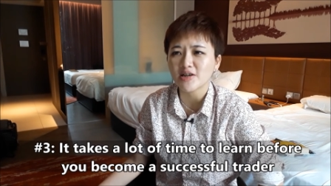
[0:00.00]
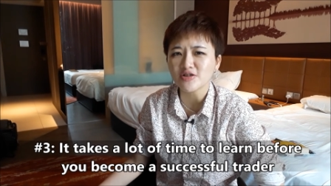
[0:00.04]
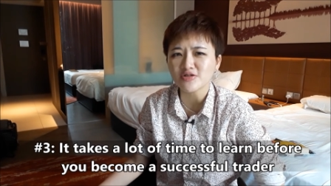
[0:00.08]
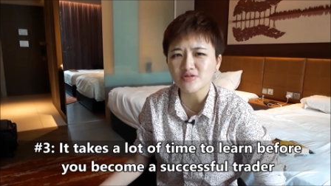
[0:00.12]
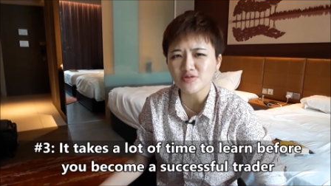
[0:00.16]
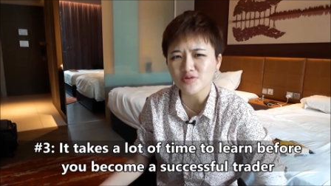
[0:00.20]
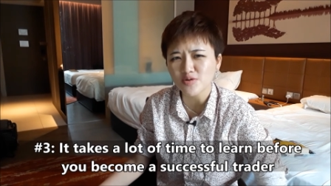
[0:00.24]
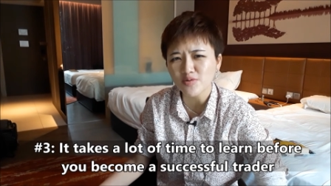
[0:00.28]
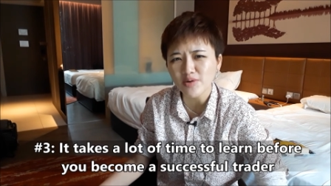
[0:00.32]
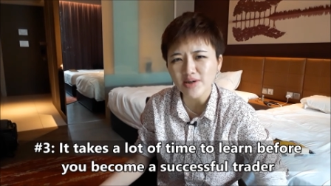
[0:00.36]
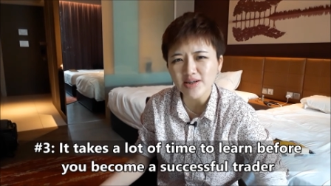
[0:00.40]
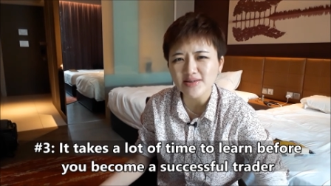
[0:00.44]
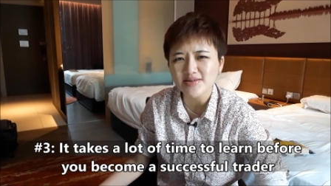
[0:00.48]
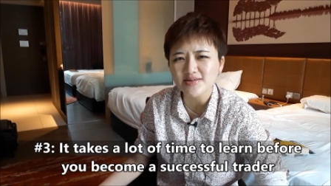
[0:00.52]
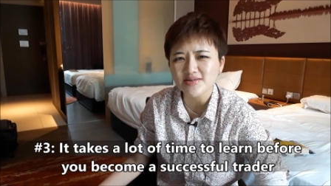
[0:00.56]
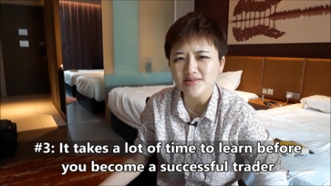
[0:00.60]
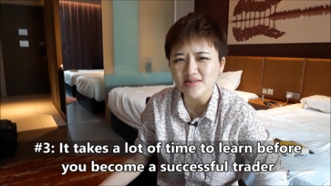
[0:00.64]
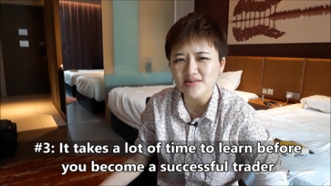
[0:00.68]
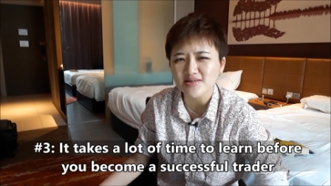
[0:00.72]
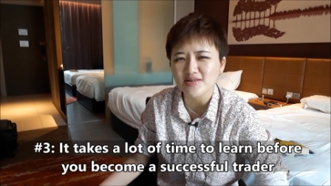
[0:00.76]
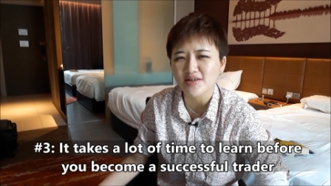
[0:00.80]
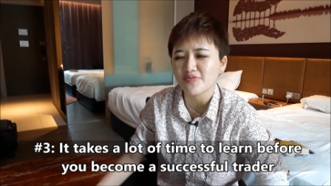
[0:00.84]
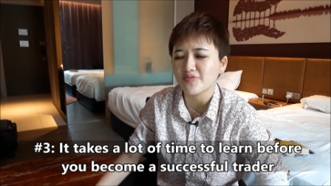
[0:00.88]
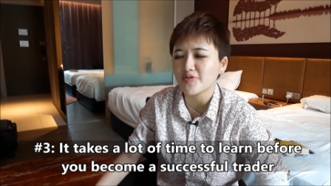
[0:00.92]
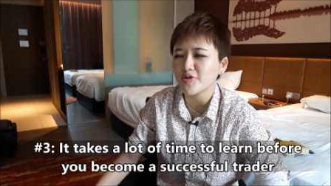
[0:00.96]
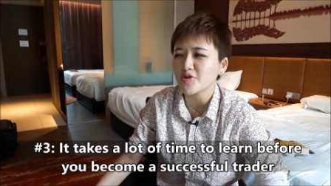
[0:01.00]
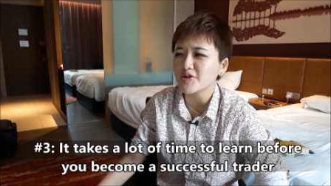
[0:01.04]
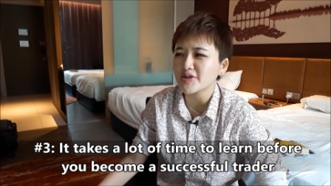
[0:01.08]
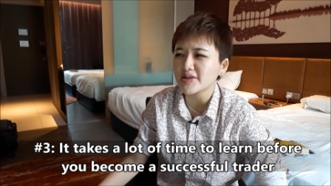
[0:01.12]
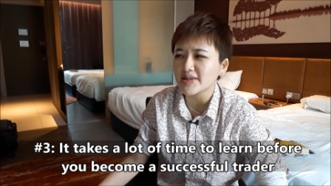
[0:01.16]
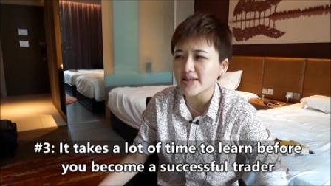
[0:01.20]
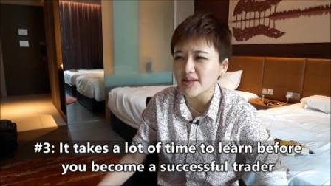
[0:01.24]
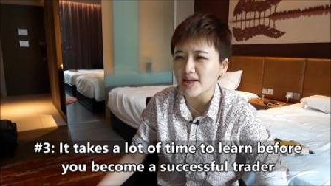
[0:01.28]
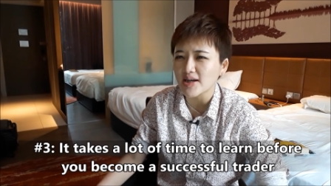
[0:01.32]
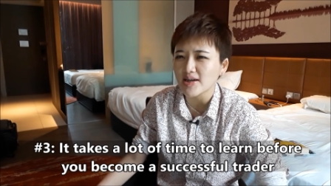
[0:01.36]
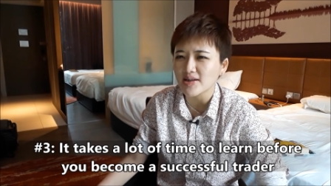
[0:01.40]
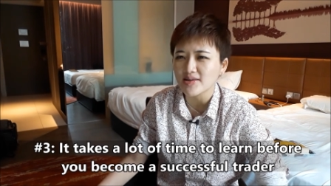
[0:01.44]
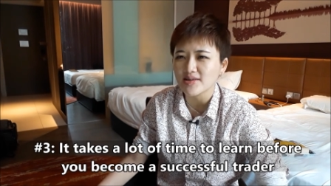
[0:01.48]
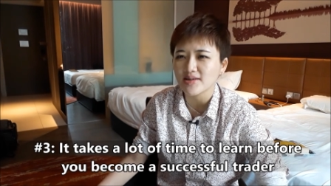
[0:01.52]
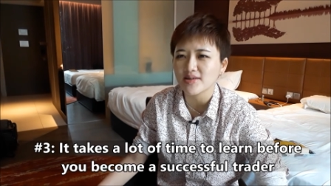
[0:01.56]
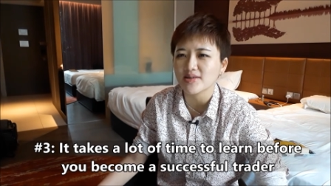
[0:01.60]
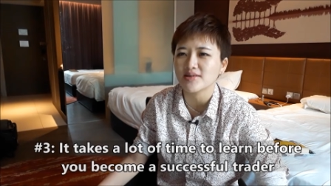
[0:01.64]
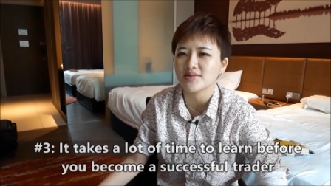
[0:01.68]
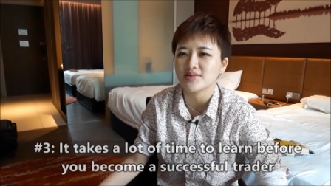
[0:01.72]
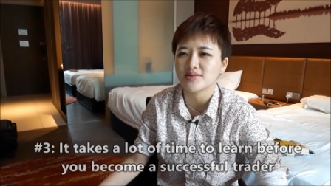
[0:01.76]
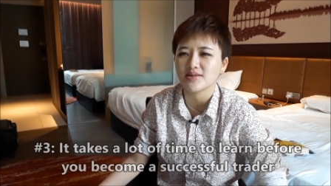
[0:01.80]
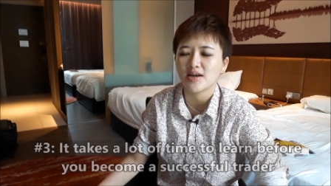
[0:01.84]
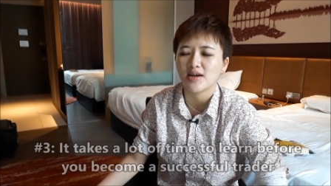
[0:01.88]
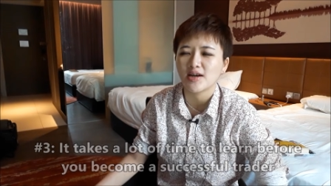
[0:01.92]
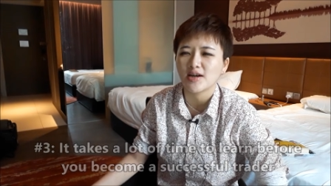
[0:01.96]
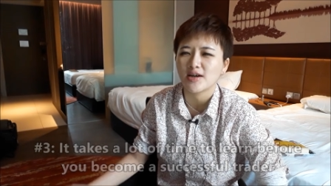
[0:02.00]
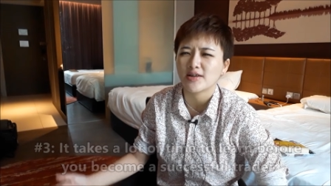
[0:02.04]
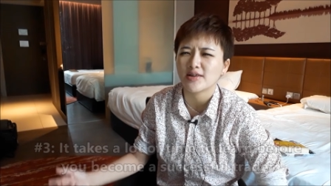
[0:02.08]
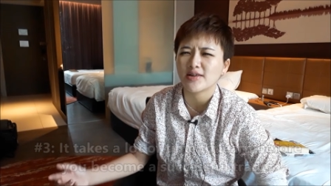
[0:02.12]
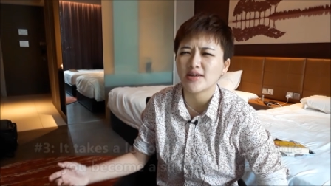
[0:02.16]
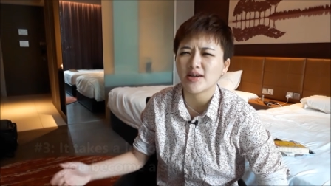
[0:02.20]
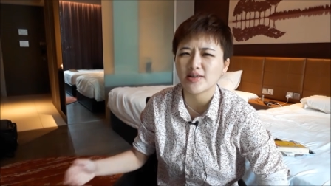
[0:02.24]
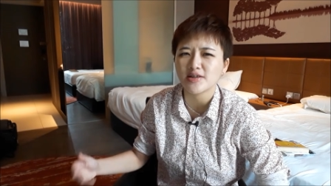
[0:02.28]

Because you know what, it's just a few indicators